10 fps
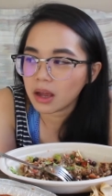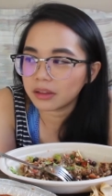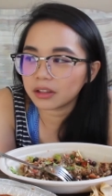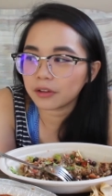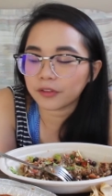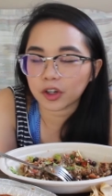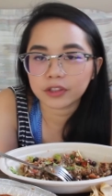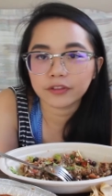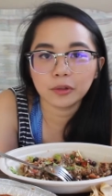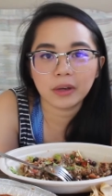I think the
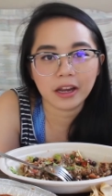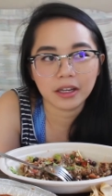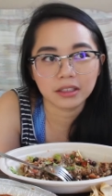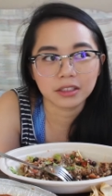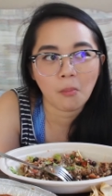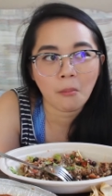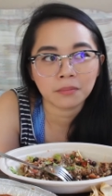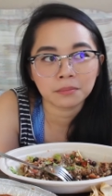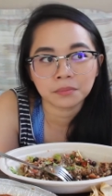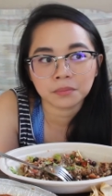first few days,
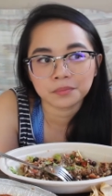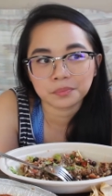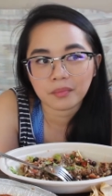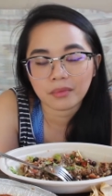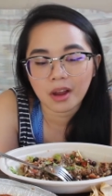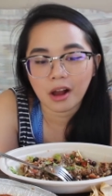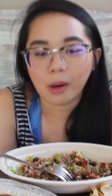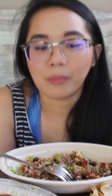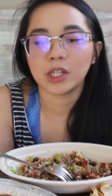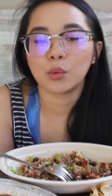
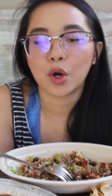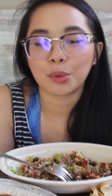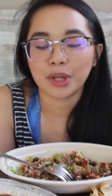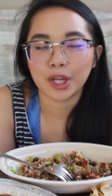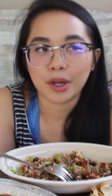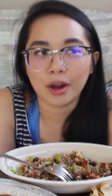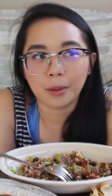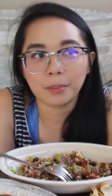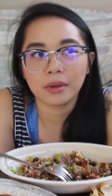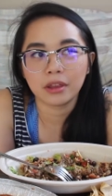um, he woke me
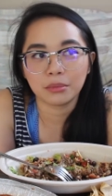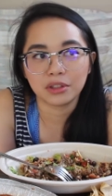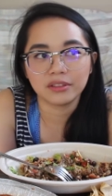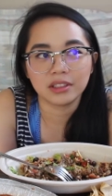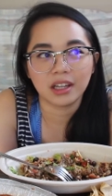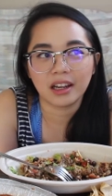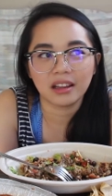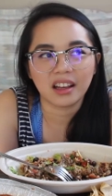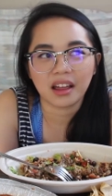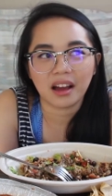up in the middle of the night,
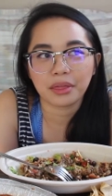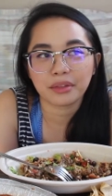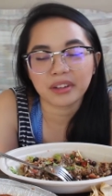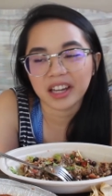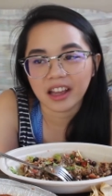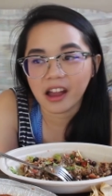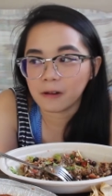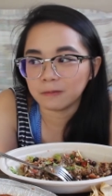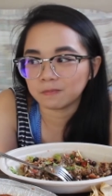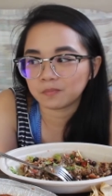like at 3
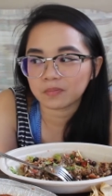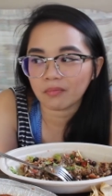a.m.